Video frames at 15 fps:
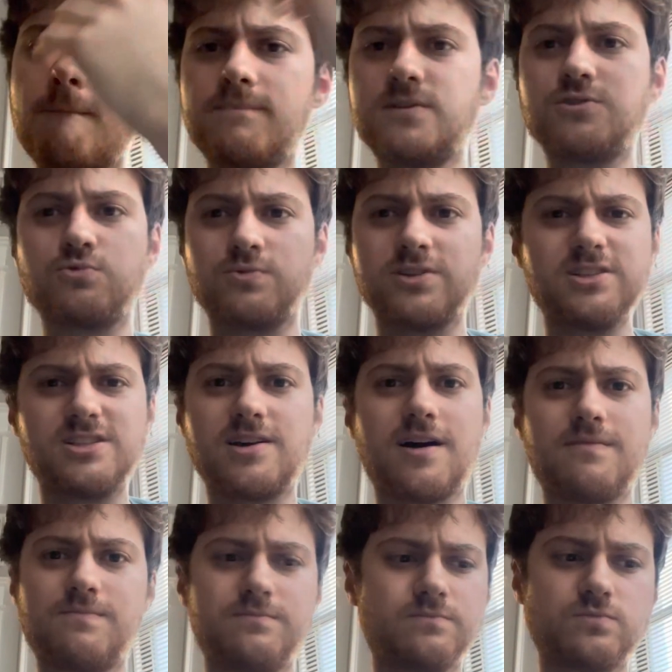It's really
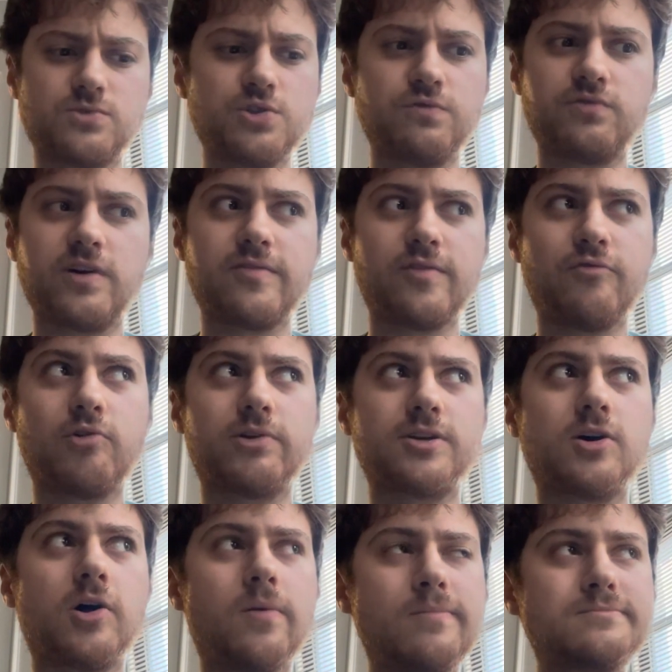not too flavorful at
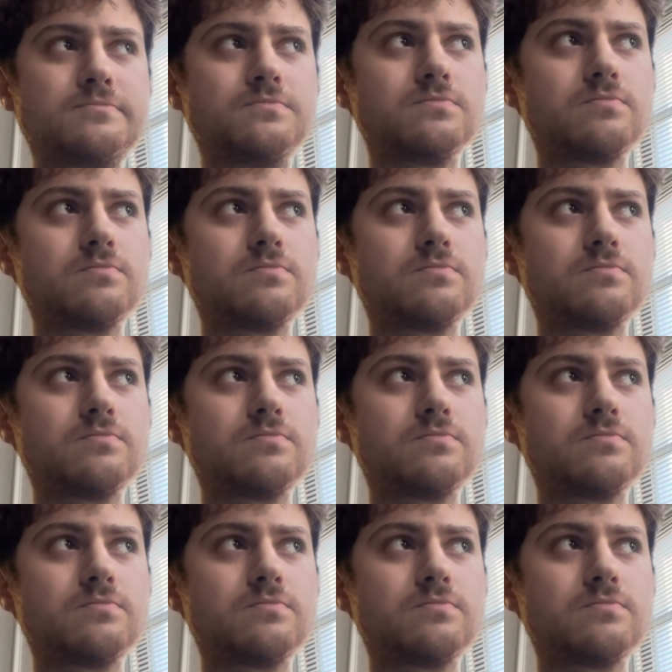all.